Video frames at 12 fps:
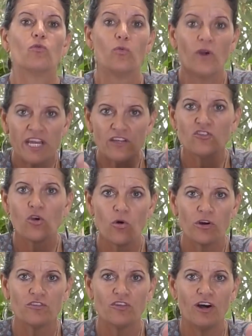raise
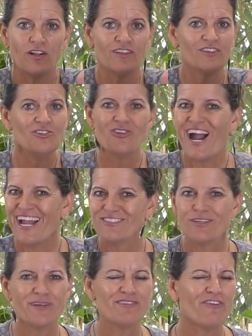cortisol? You guys
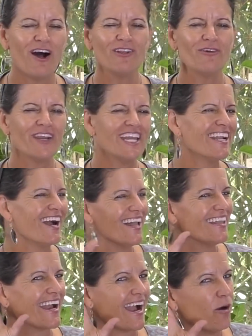have been following,
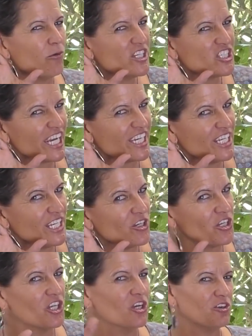like, I wish I could
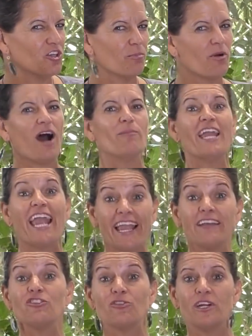hear you. You're probably
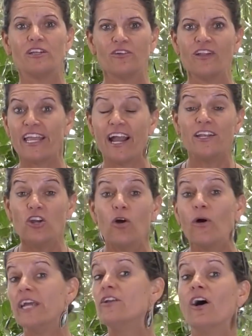answering. You're like, I
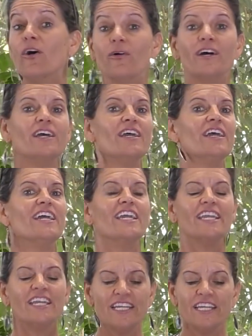know, I know.
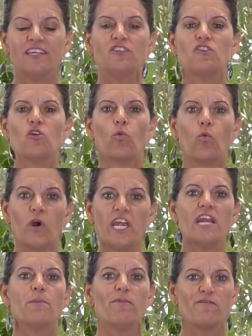It is the
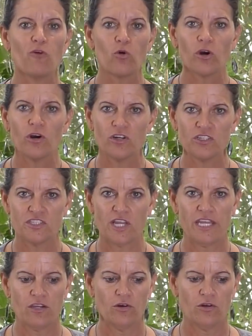week before her
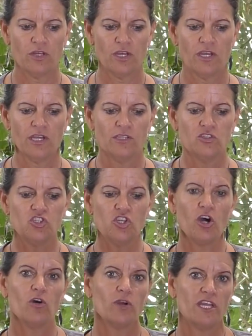cycle.
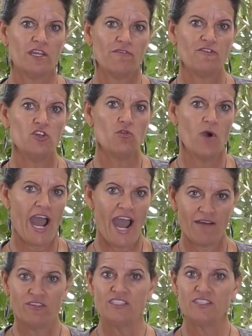So if you
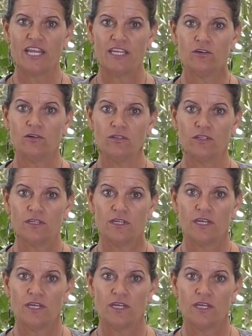have a cycle,